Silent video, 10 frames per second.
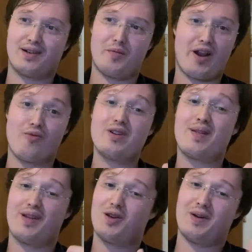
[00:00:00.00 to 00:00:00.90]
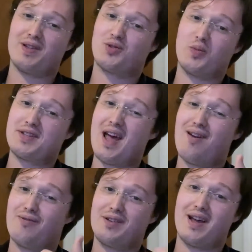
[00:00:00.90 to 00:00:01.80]
I really think about this almost
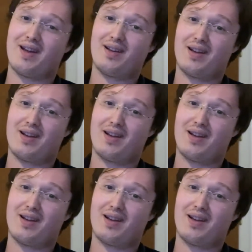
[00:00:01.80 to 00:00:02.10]
every day,